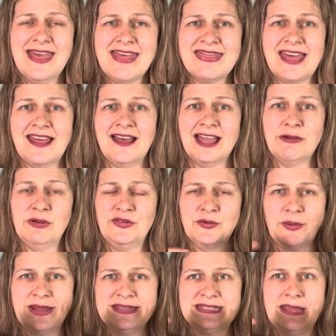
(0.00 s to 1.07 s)
that I was
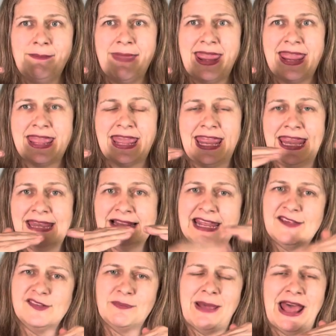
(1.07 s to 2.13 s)
going to make a
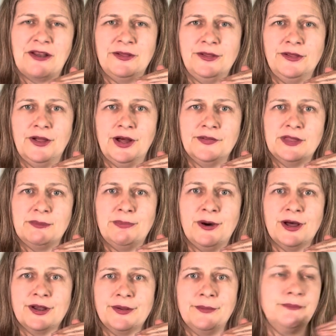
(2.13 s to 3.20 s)
lace panel on the
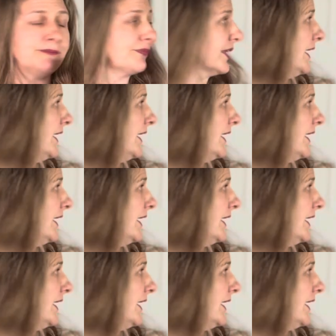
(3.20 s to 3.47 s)
bottom